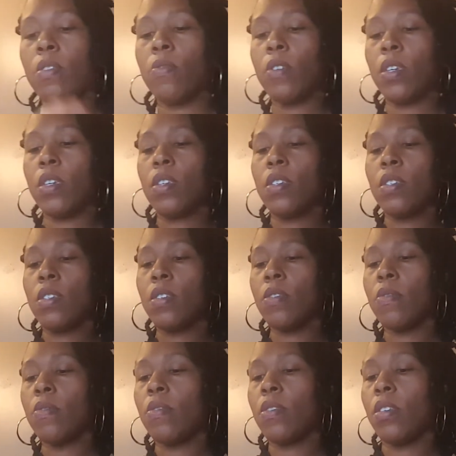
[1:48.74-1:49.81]
Okay,
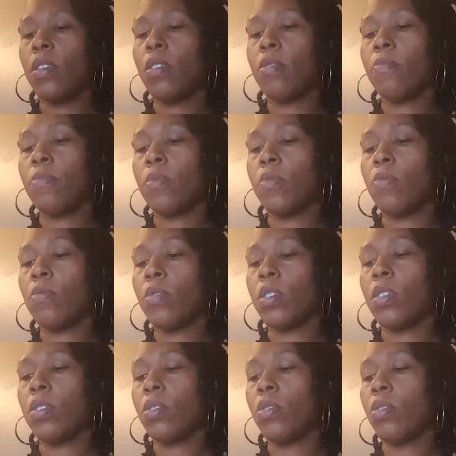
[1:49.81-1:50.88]
I'm
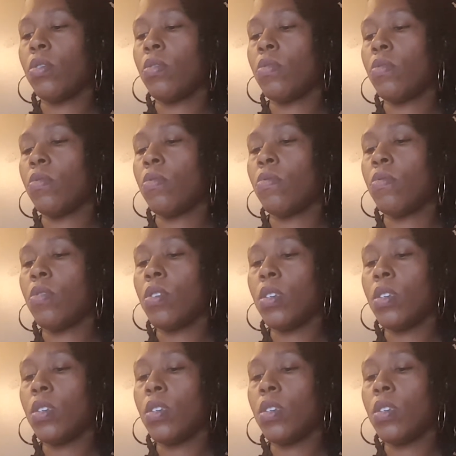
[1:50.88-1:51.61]
going to